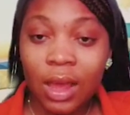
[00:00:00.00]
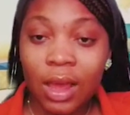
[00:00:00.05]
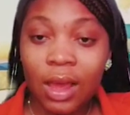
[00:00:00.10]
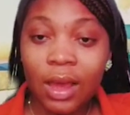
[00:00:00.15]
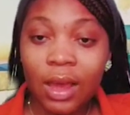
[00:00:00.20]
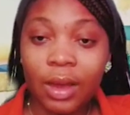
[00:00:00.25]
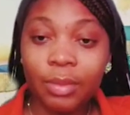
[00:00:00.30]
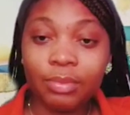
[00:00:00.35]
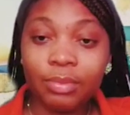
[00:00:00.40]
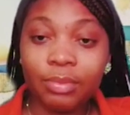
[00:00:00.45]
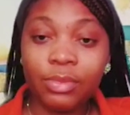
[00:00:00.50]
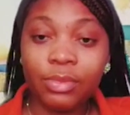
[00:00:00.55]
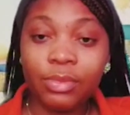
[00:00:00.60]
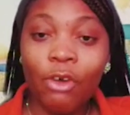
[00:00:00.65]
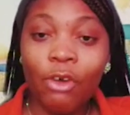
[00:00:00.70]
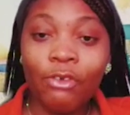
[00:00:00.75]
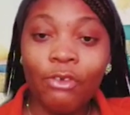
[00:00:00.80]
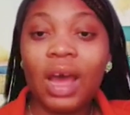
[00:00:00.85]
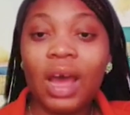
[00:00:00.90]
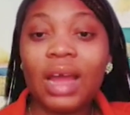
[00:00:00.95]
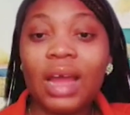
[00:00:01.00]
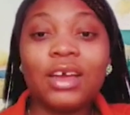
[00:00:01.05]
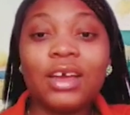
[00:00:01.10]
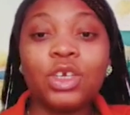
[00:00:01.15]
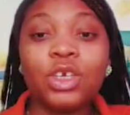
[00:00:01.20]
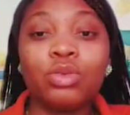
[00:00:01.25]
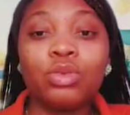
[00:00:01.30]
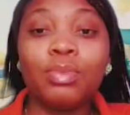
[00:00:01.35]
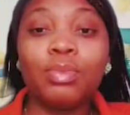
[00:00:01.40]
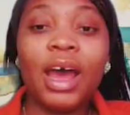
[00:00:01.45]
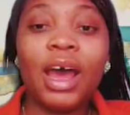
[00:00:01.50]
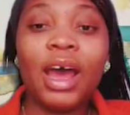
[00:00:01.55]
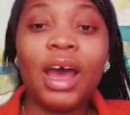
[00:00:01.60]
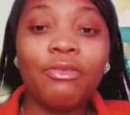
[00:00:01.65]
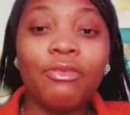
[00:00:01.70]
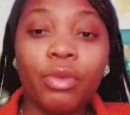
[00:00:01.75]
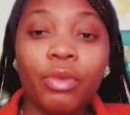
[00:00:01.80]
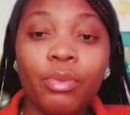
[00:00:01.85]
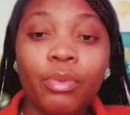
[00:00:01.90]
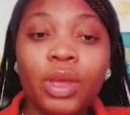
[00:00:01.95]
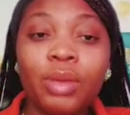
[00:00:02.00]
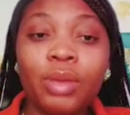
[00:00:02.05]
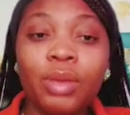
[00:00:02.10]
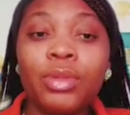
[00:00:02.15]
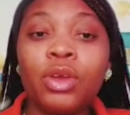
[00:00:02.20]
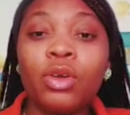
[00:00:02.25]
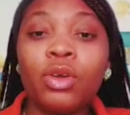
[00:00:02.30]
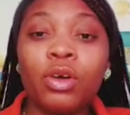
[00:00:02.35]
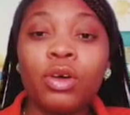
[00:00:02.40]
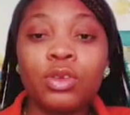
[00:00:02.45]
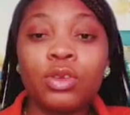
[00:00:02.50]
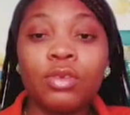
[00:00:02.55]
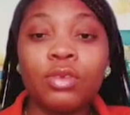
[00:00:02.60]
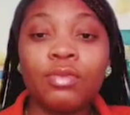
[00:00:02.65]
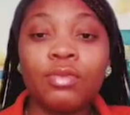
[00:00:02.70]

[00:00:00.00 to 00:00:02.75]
offer that she buy from me because of the